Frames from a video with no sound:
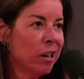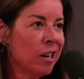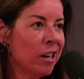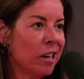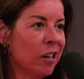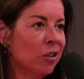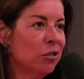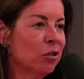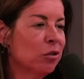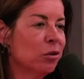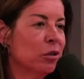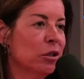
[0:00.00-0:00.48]

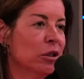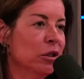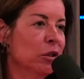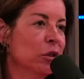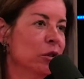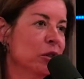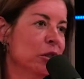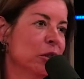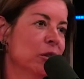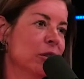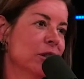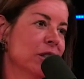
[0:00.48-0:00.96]
introduce
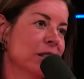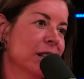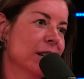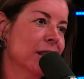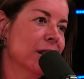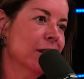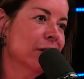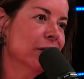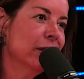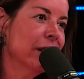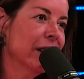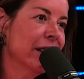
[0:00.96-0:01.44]

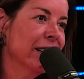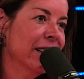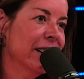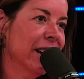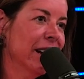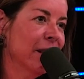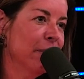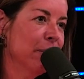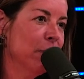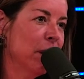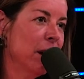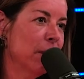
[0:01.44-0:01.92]
yourself and
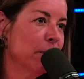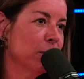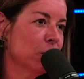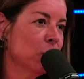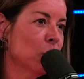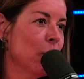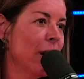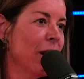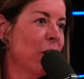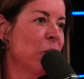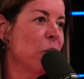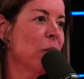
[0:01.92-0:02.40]
perhaps
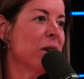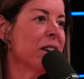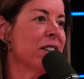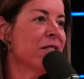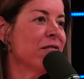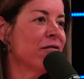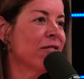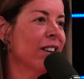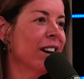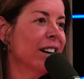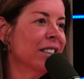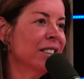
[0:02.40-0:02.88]
why we
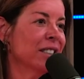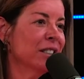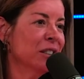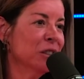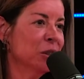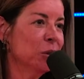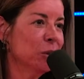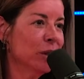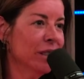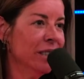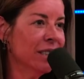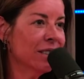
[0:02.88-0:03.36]
invited you
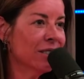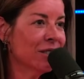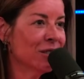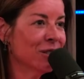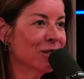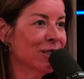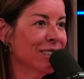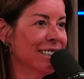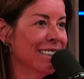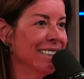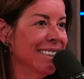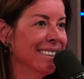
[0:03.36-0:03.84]
here
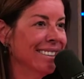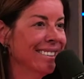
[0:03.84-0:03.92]
today?